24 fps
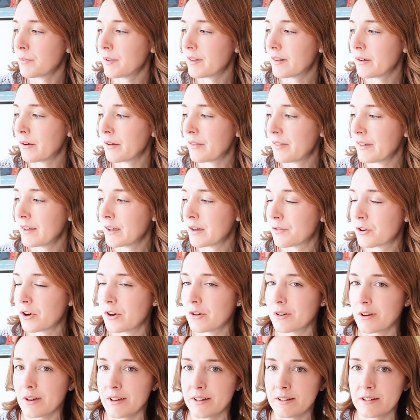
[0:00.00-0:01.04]
So I think I've got
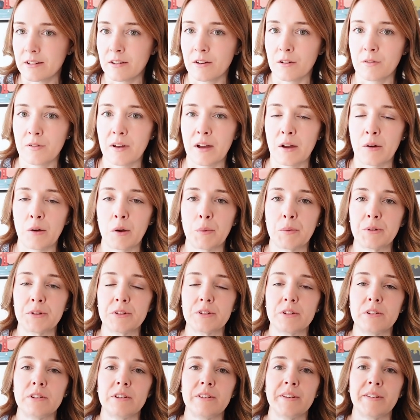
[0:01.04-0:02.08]
an idea of how I want
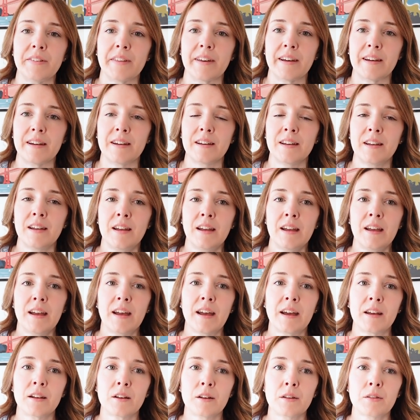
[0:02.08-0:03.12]
to do that,
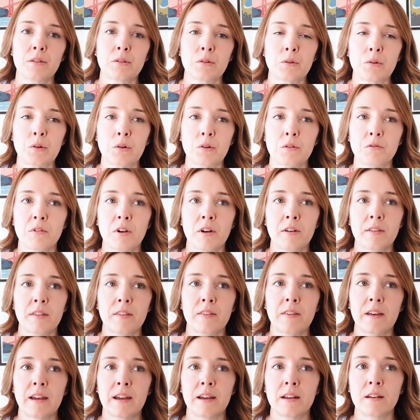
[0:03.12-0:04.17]
and I thought rather
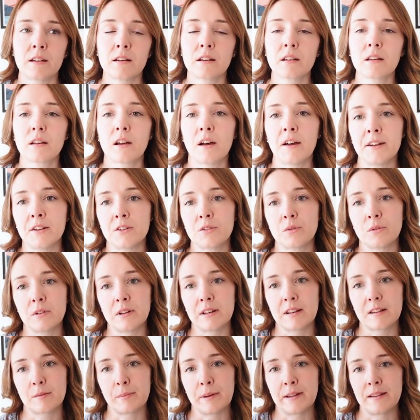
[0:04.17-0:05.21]
than cut into an
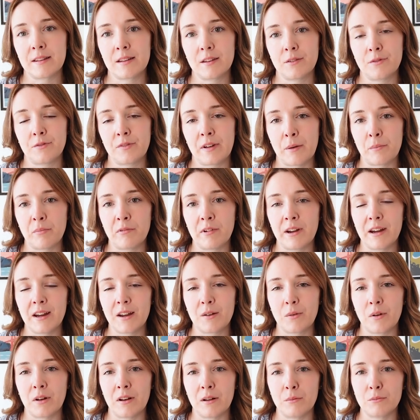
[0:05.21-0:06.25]
expensive fabric
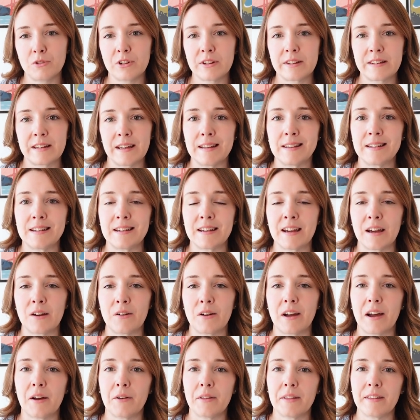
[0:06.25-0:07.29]
while I'm just testing
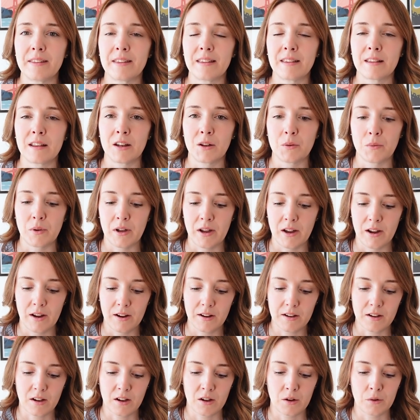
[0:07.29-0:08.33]
out how this is going to
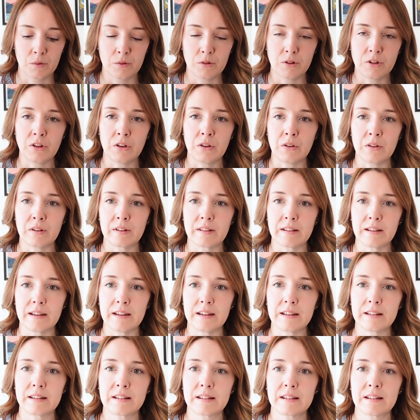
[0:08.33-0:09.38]
work, I will use
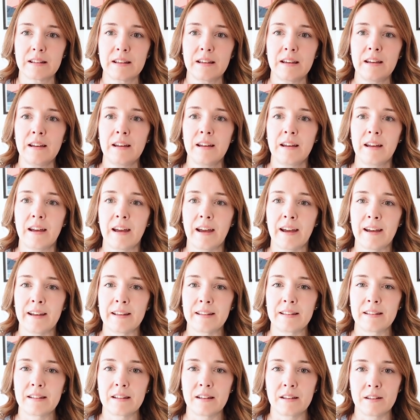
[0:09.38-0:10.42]
this as
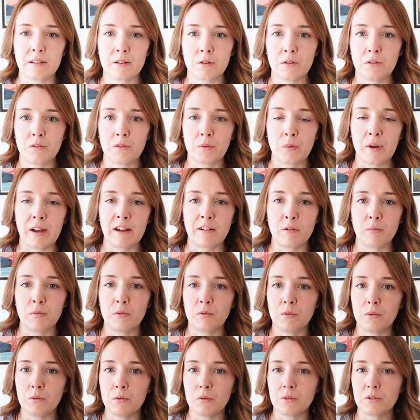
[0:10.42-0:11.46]
a sort of
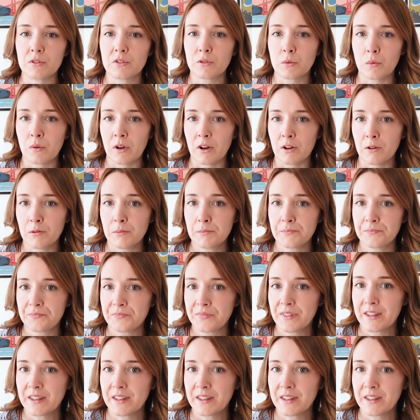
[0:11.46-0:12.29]
wearable twirl.